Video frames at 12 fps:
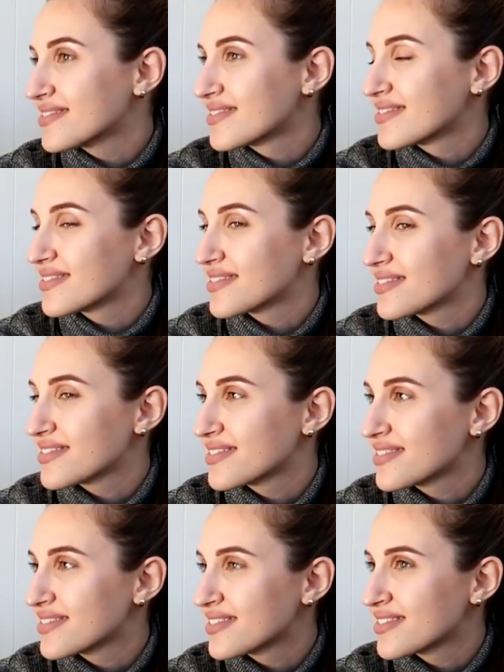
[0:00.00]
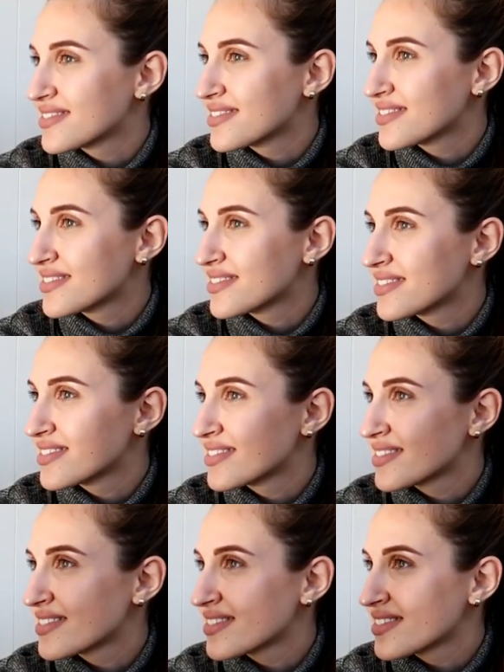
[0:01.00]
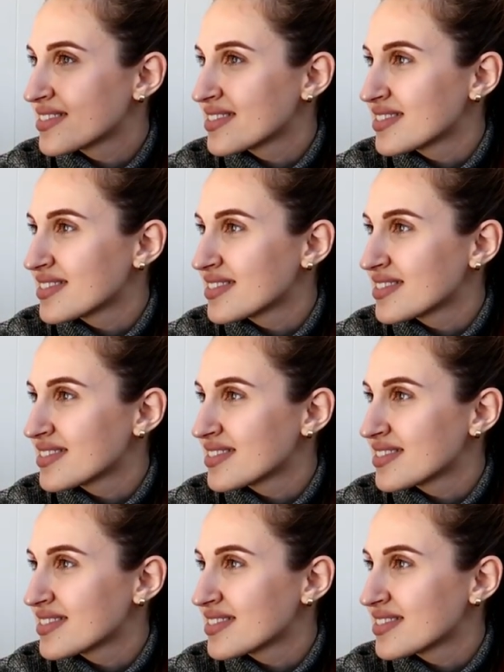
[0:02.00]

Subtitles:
(silent)